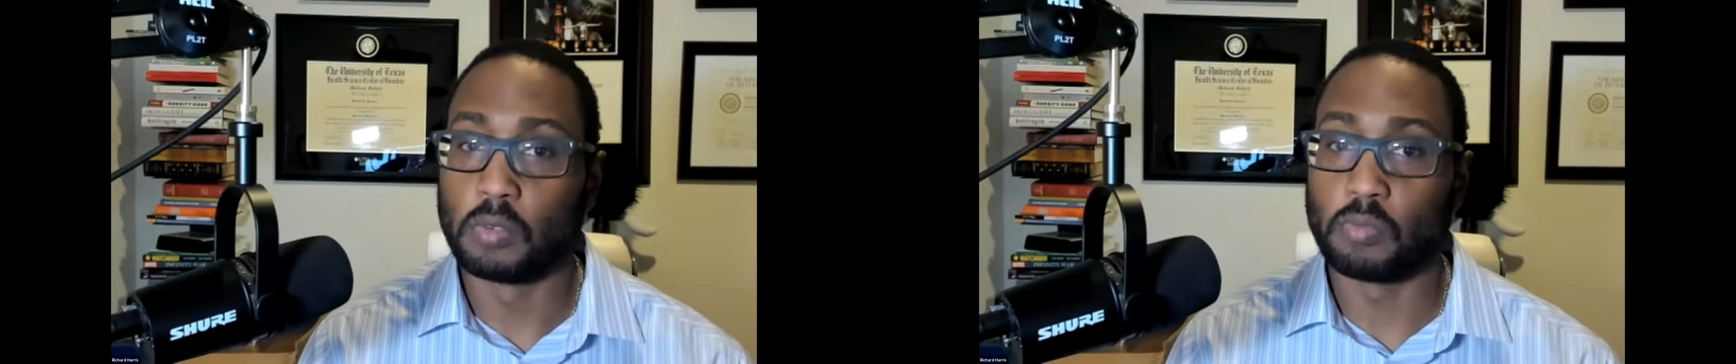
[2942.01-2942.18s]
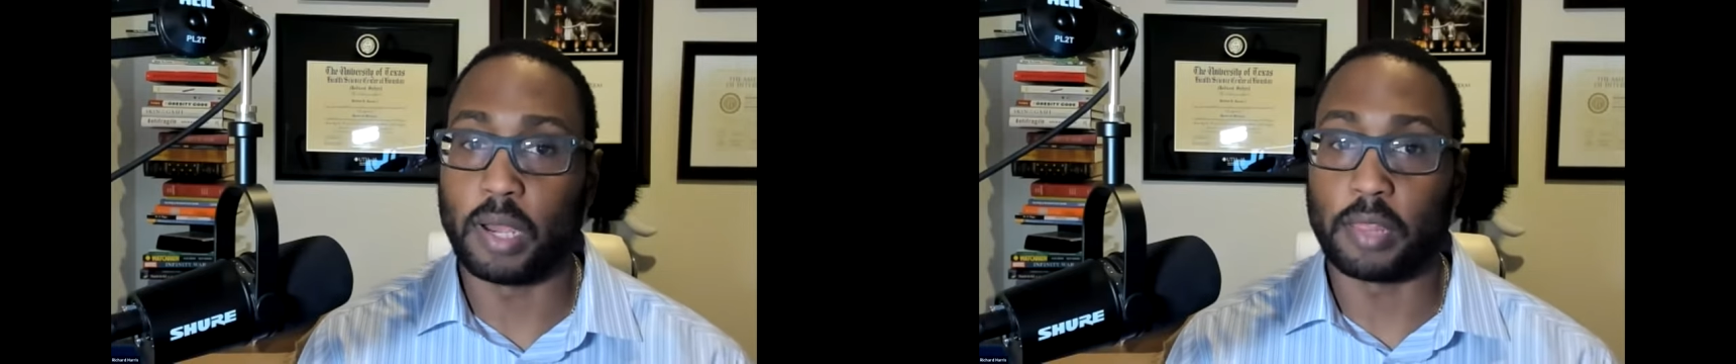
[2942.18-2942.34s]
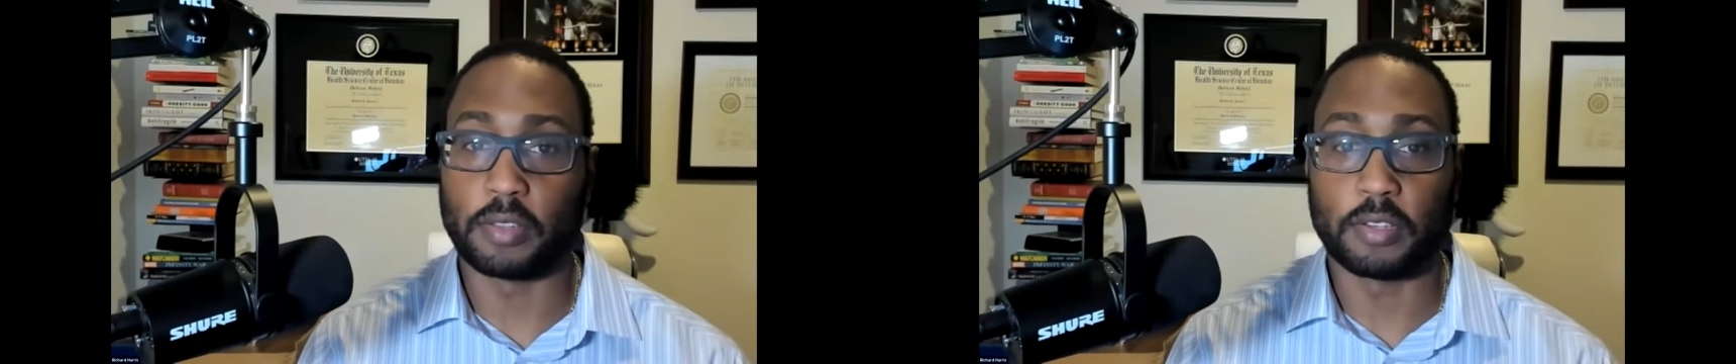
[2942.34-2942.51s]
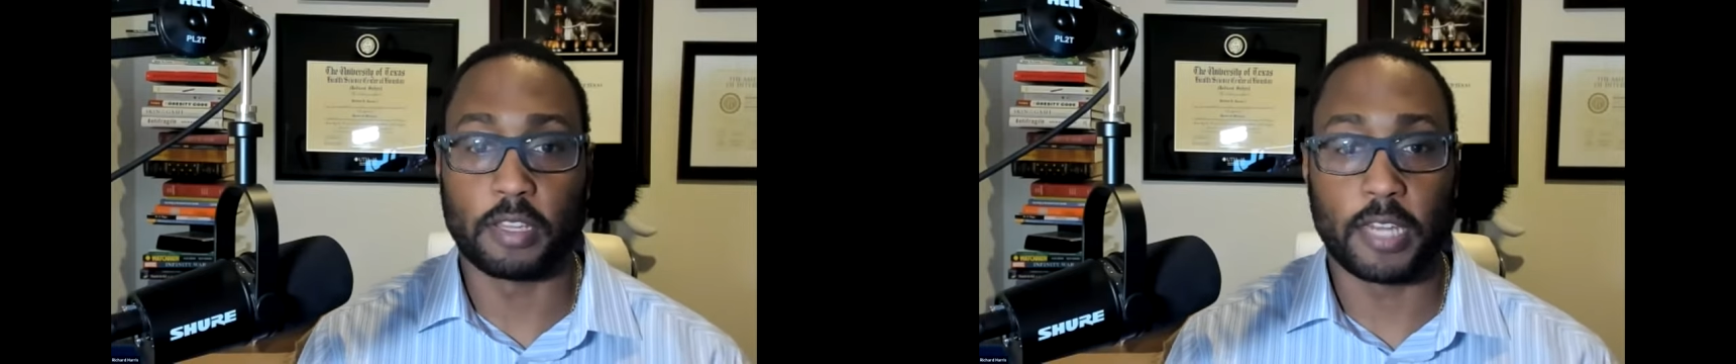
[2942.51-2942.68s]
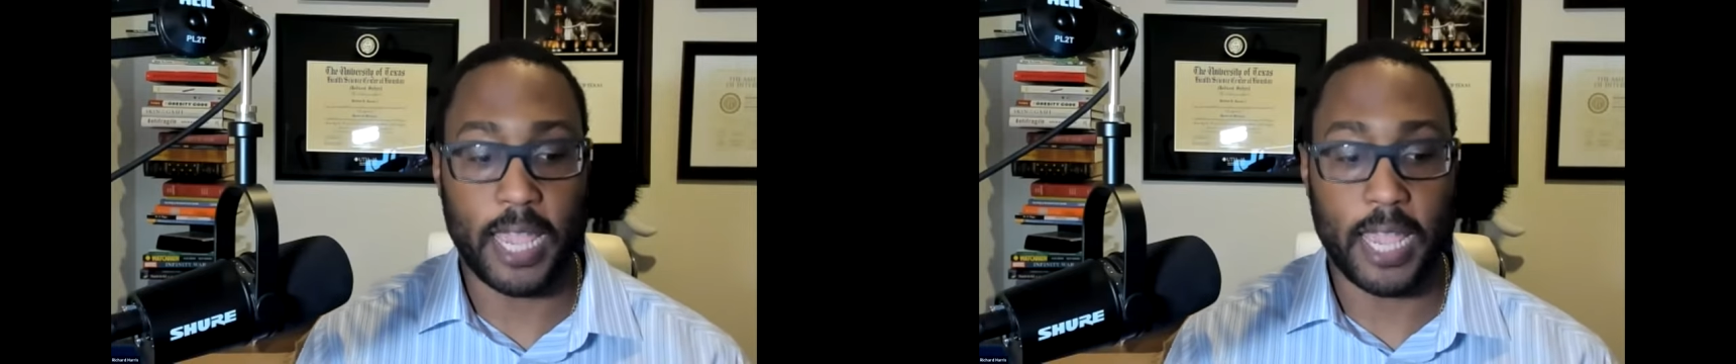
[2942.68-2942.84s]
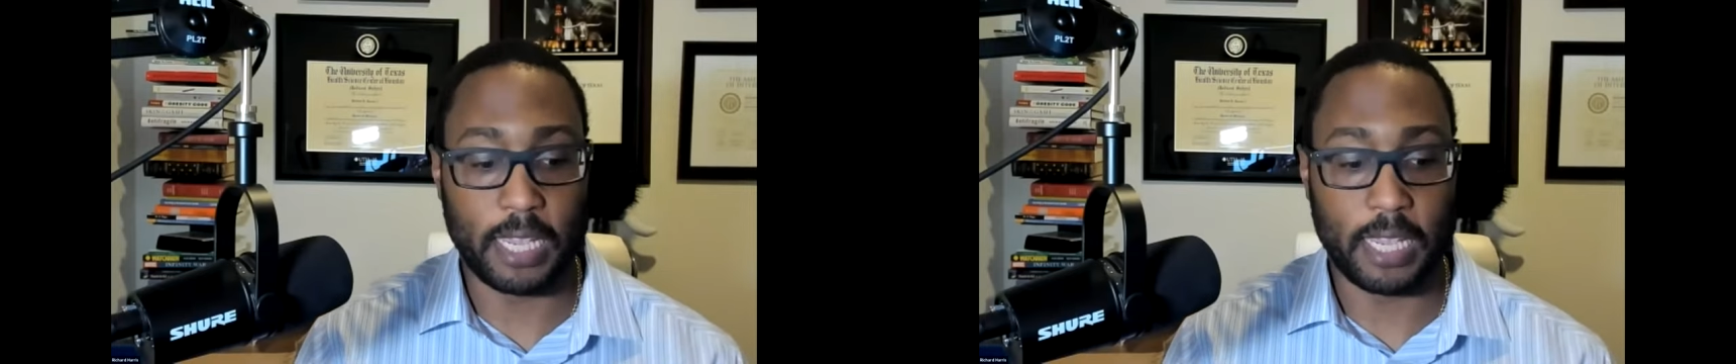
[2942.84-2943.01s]
rather than
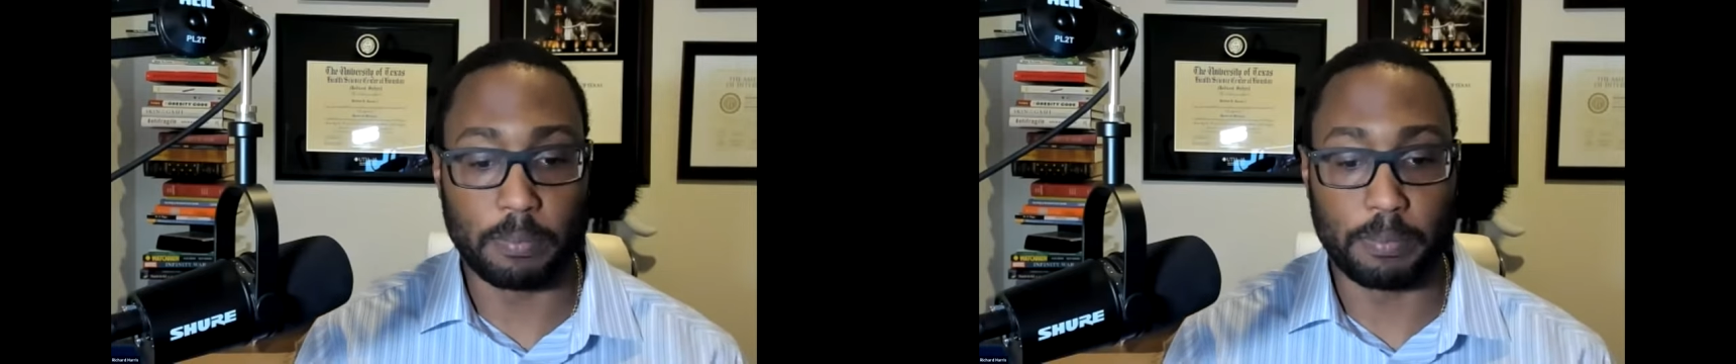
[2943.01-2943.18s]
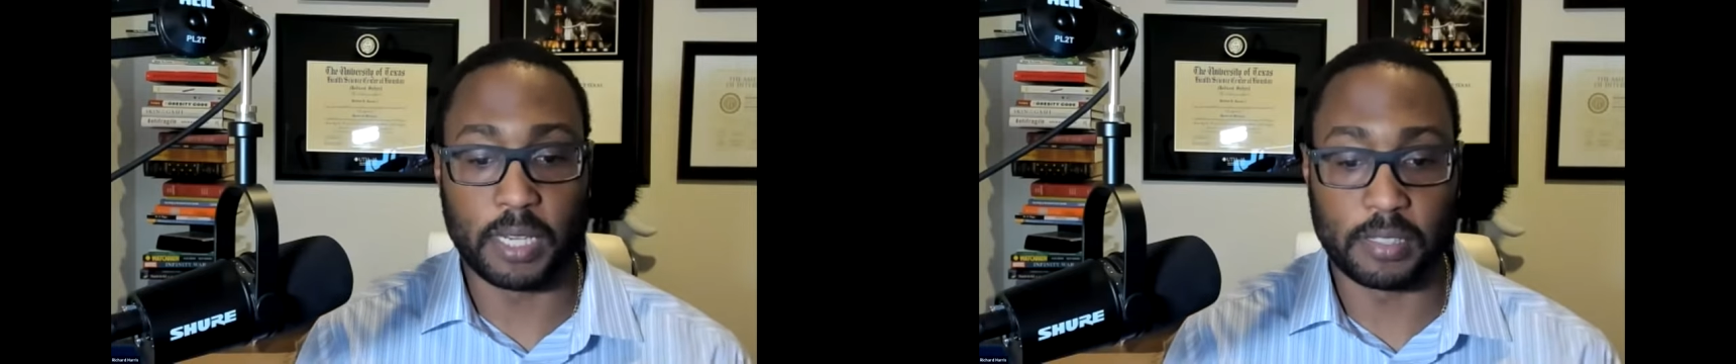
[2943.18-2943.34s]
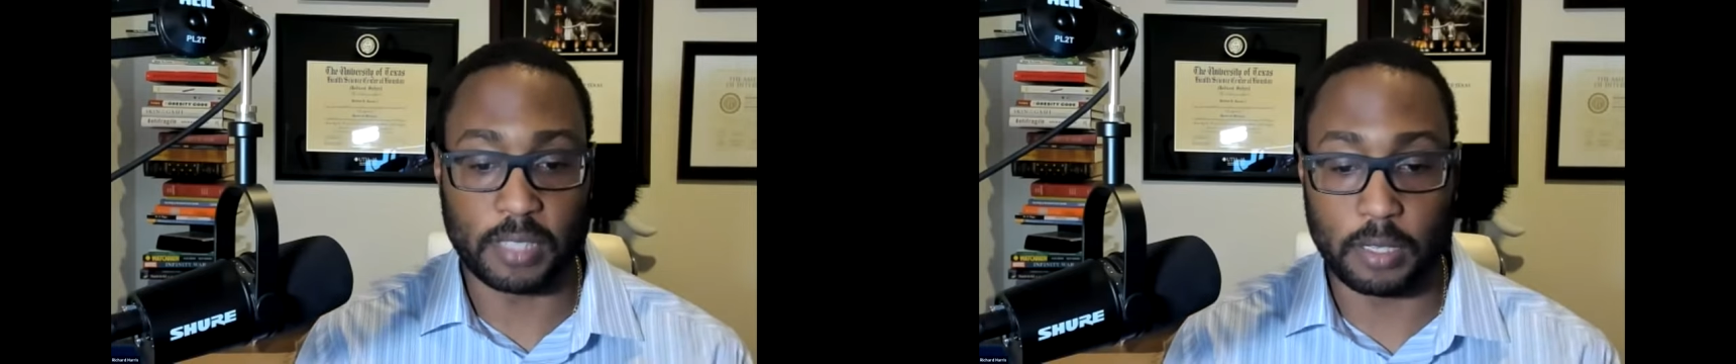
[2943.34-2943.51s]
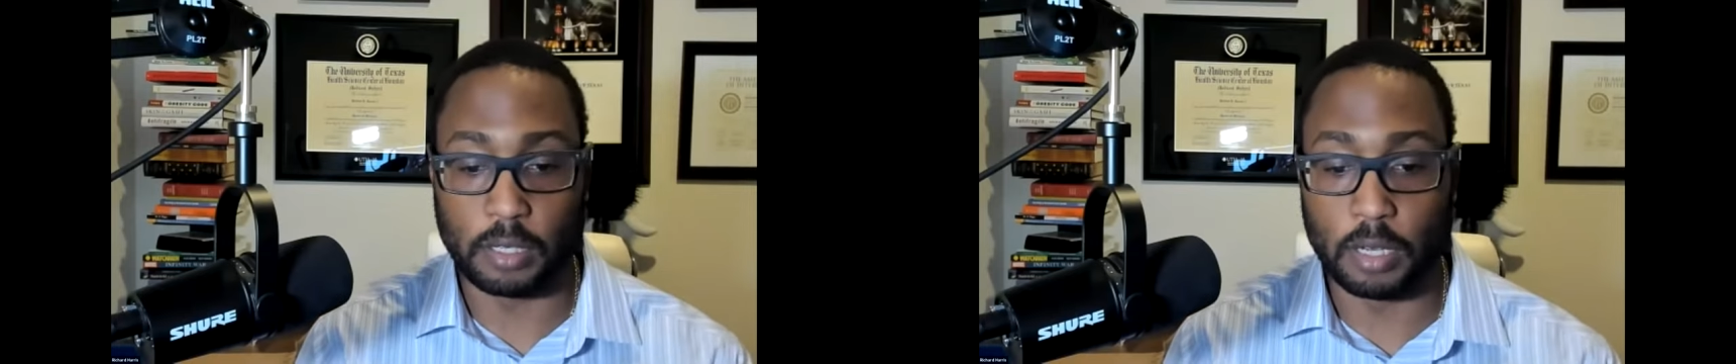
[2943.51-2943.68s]
hate because I